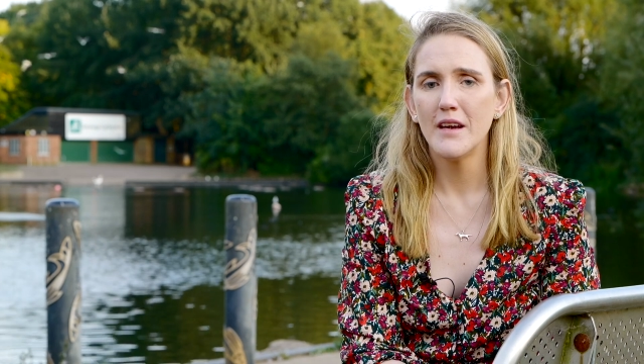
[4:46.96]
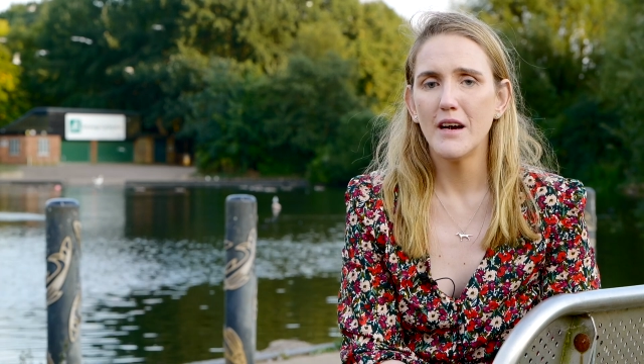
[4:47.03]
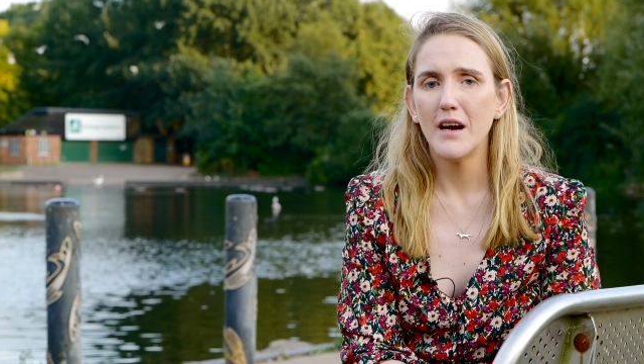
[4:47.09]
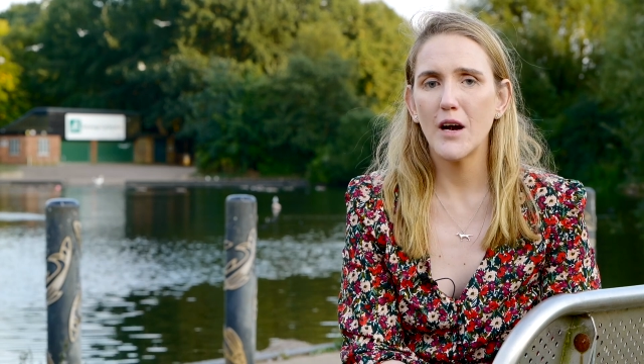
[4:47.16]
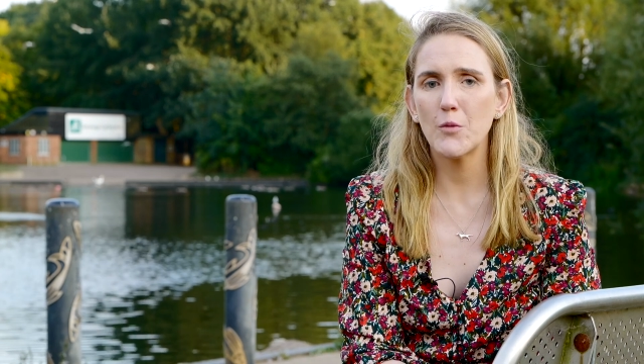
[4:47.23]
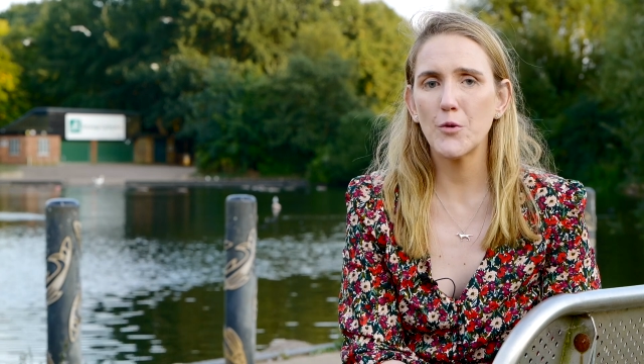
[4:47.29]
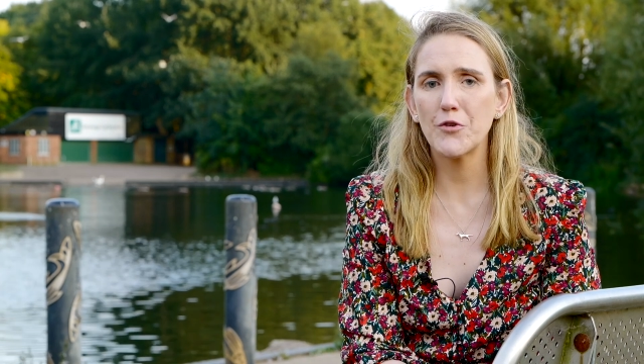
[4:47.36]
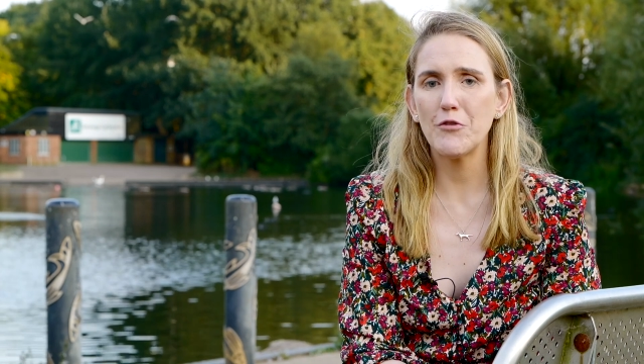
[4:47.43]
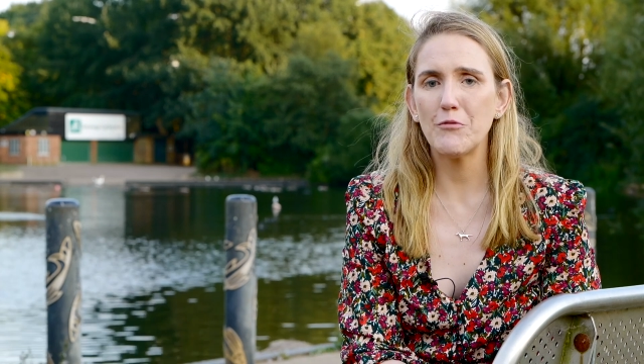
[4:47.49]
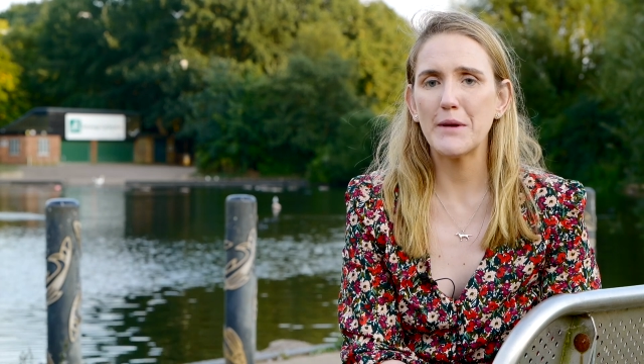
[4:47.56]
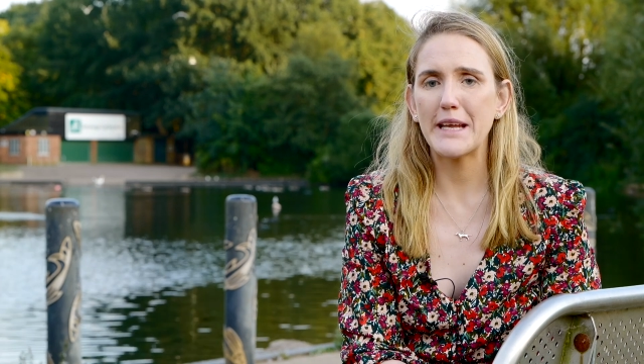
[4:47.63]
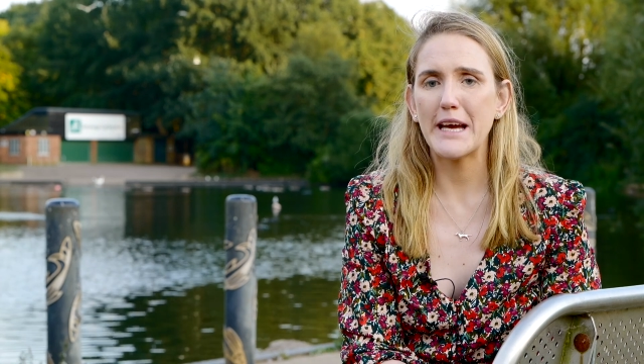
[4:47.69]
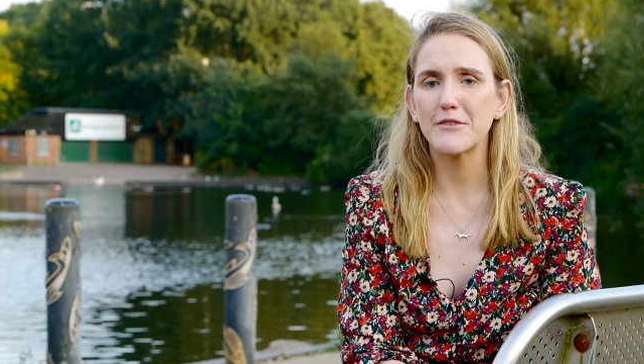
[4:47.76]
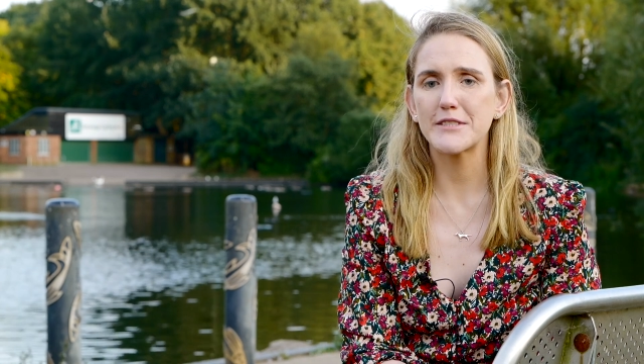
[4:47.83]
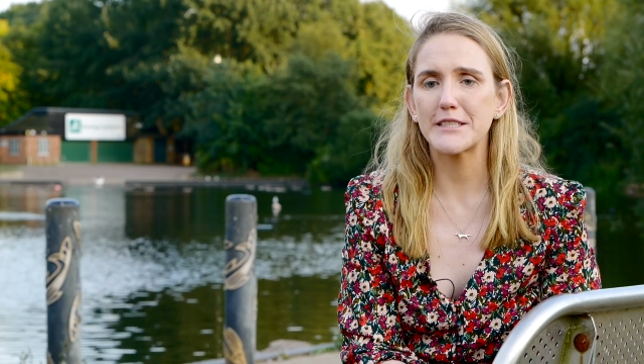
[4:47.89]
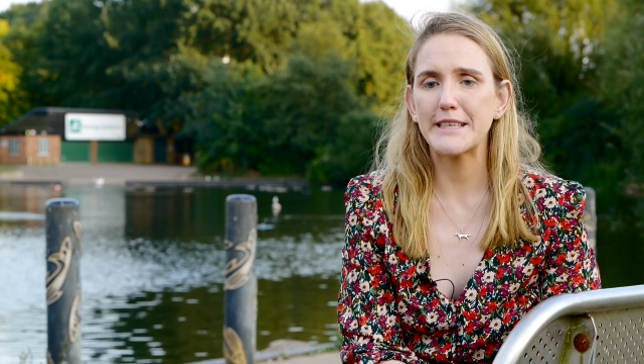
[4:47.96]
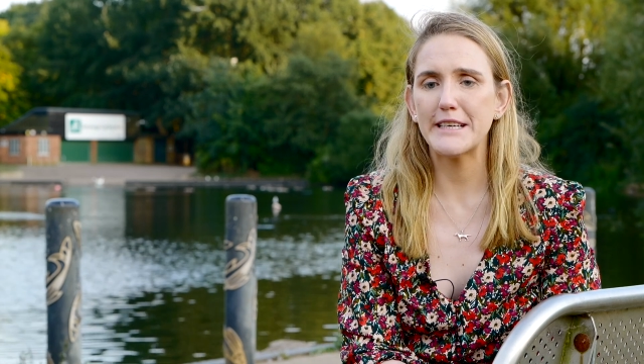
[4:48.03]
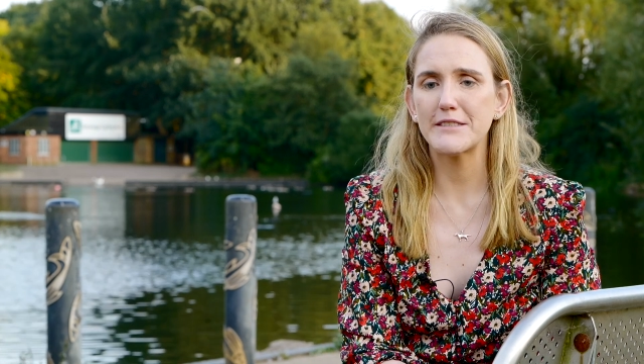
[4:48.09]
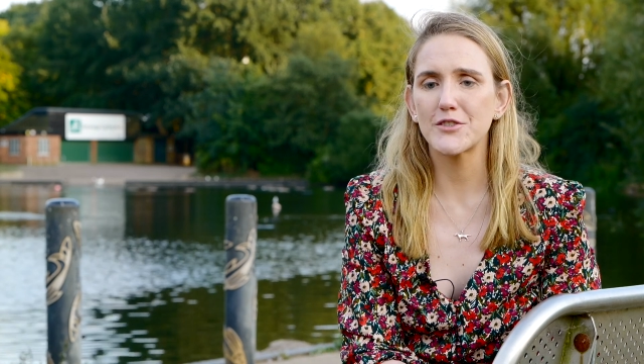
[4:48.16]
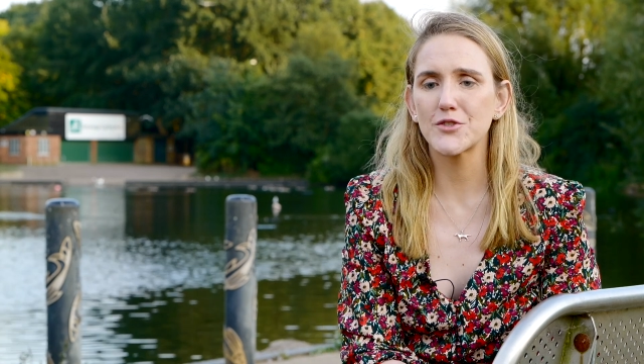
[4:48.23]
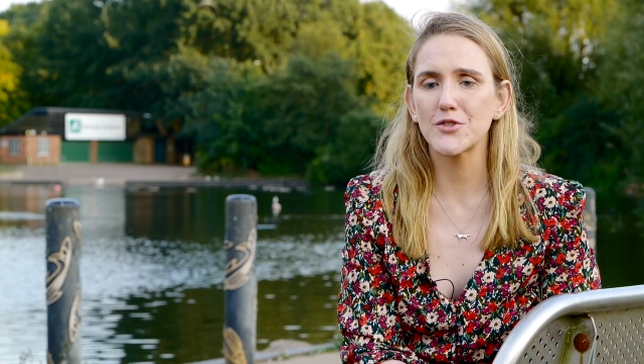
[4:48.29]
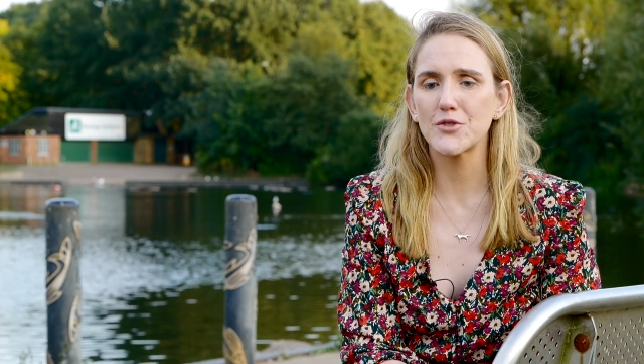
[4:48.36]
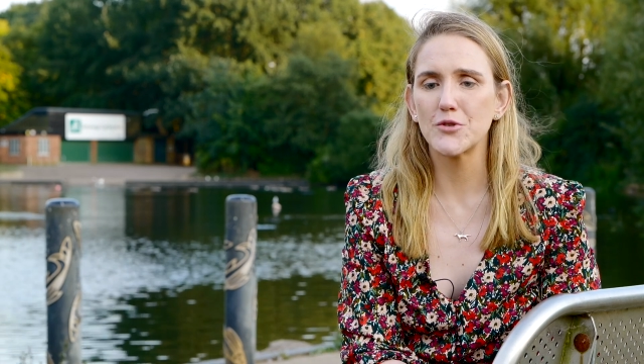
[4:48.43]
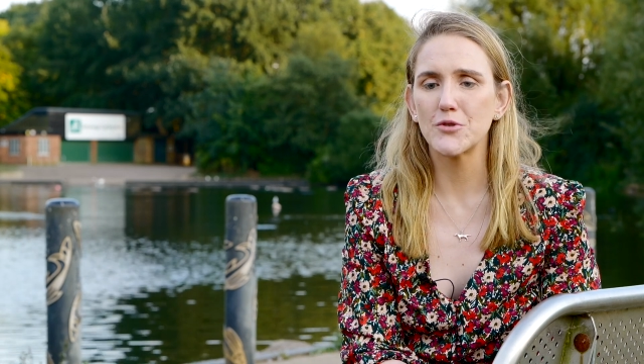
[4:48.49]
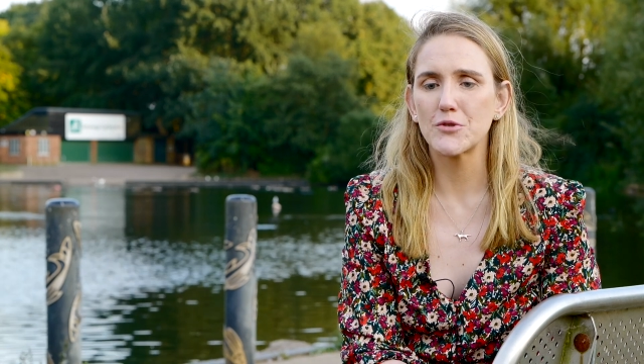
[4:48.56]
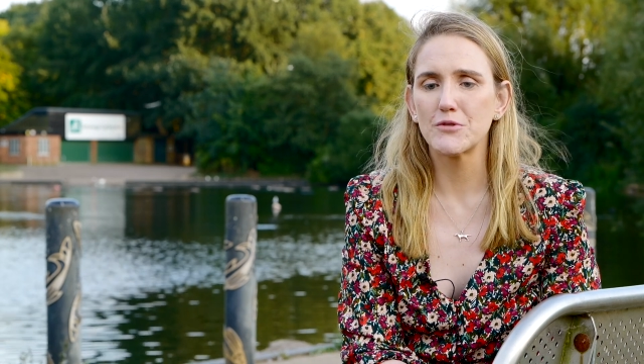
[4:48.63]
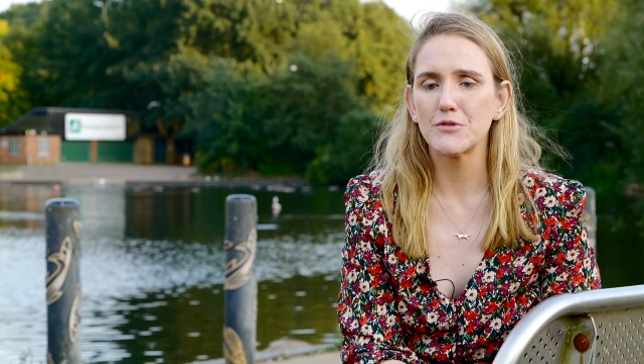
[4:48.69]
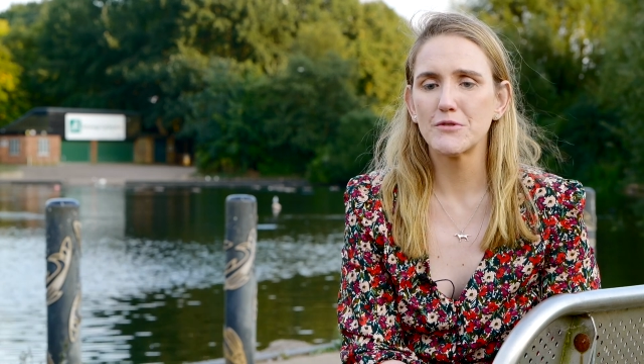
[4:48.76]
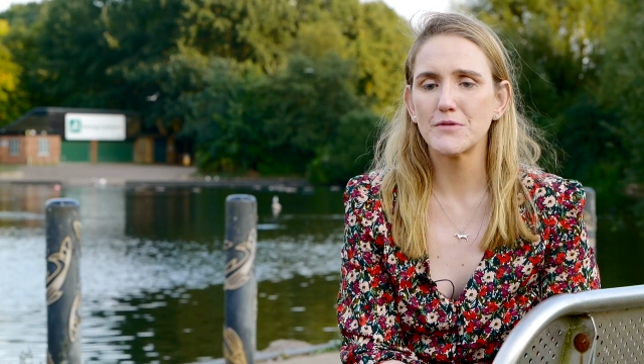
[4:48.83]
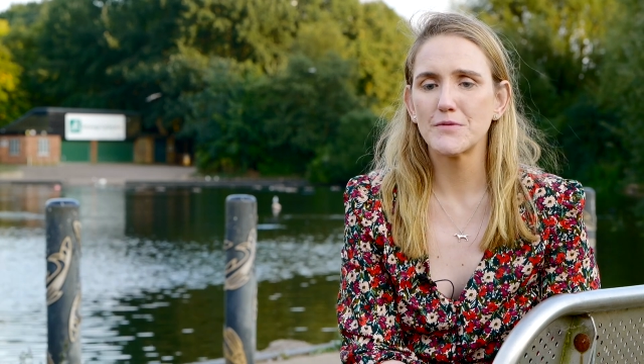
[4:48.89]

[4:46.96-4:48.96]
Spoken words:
I wouldn't have been able to get to school,